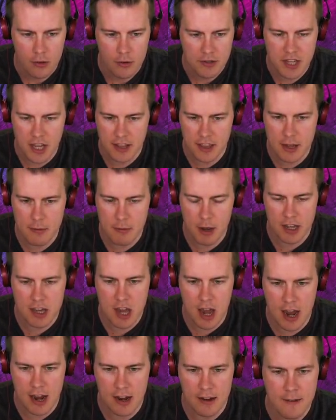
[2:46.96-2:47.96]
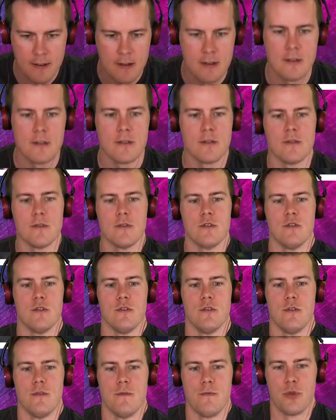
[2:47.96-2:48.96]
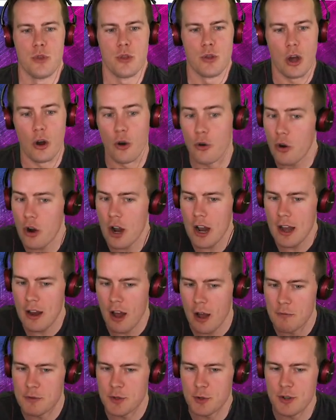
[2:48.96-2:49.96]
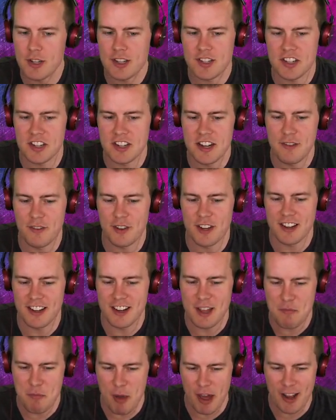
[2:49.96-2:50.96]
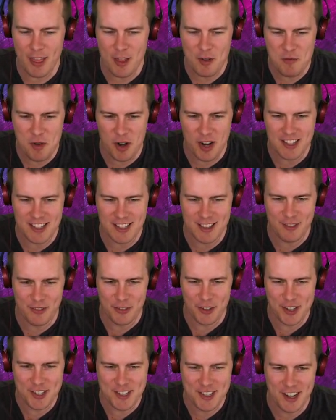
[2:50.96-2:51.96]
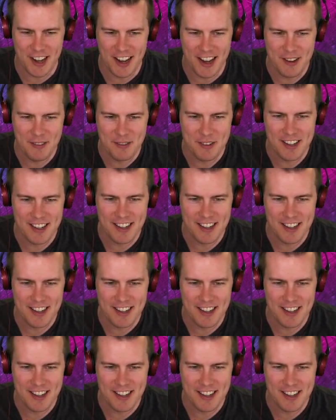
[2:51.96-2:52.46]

Is that them? Okay. All right, I'm doing significantly better than what I did the first time.